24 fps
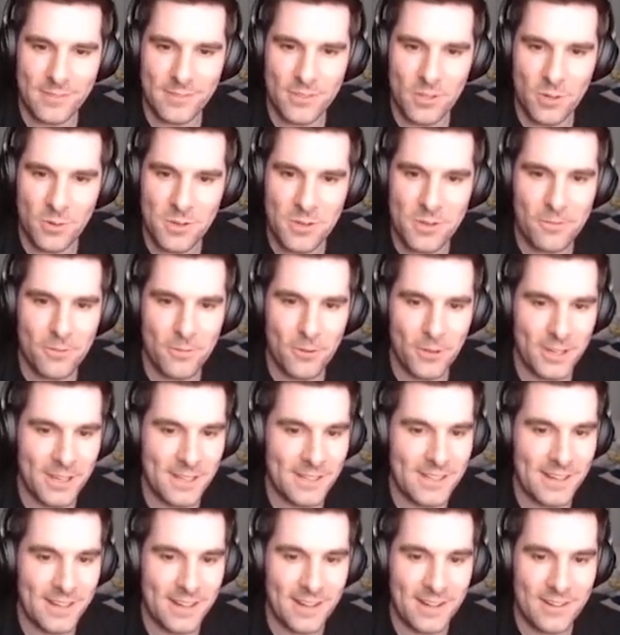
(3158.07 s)
Don't you
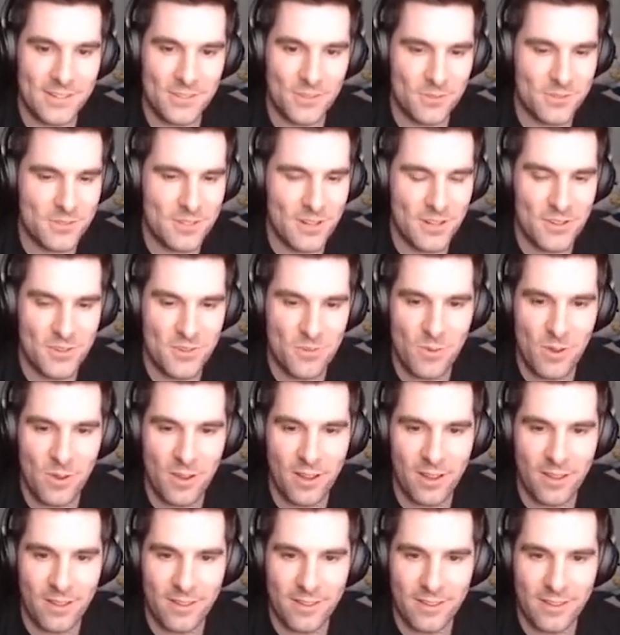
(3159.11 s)
fucking dare! Don't dare do
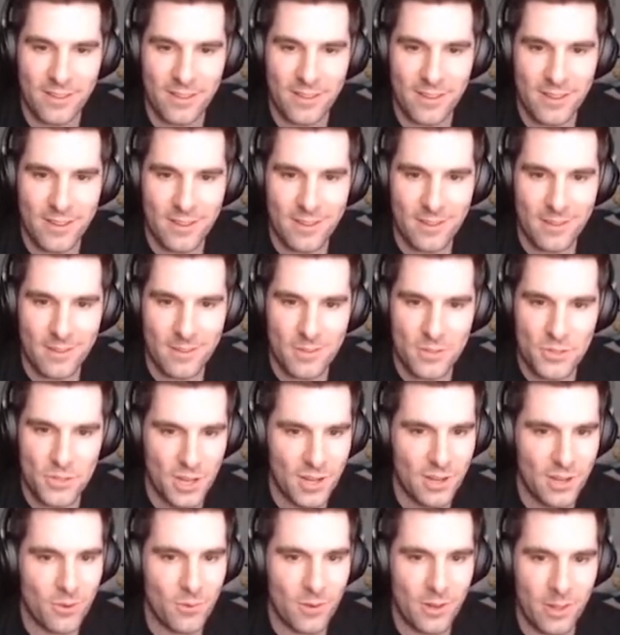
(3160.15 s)
what?
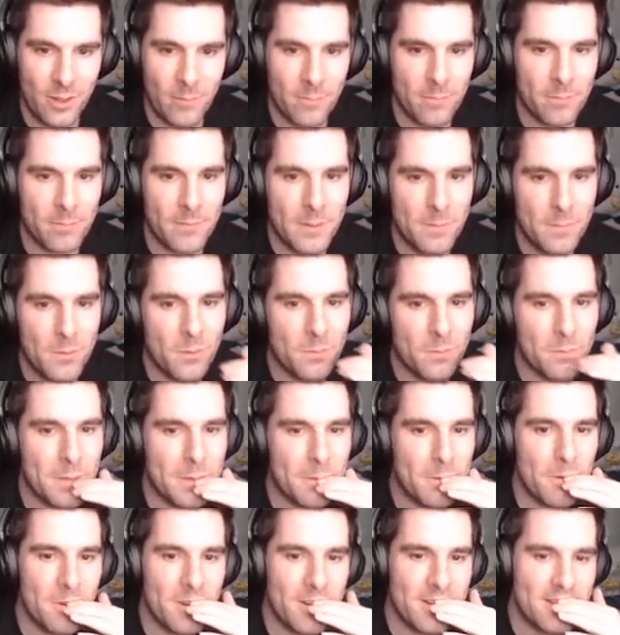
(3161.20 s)
Shadow Realm.
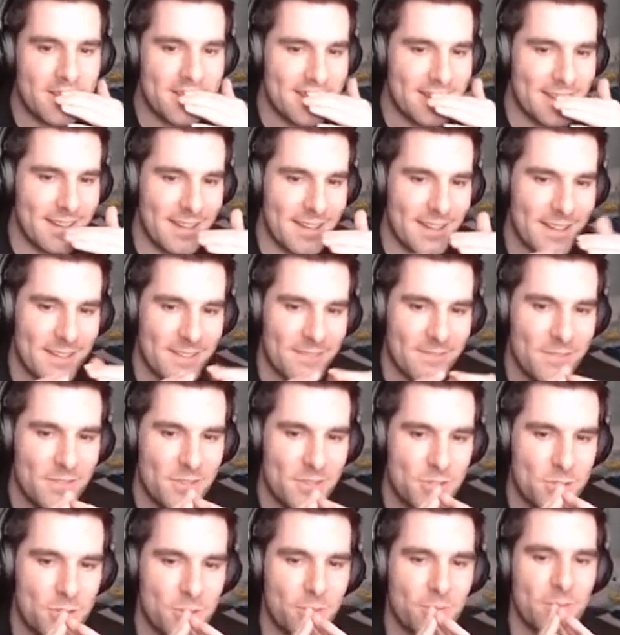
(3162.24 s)
People want
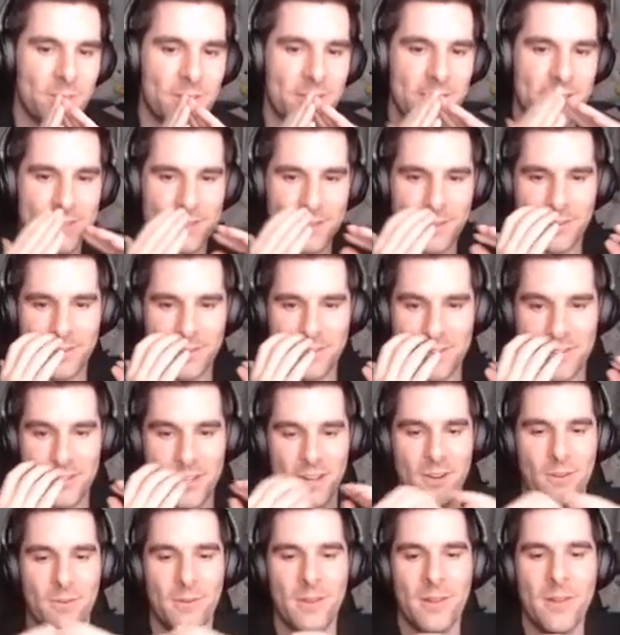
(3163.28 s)
Shovel Knight to go to the
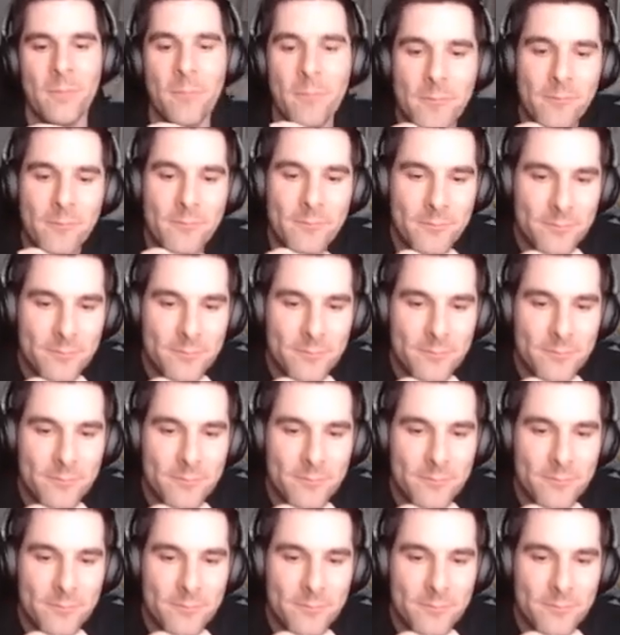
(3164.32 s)
Shadow Realm.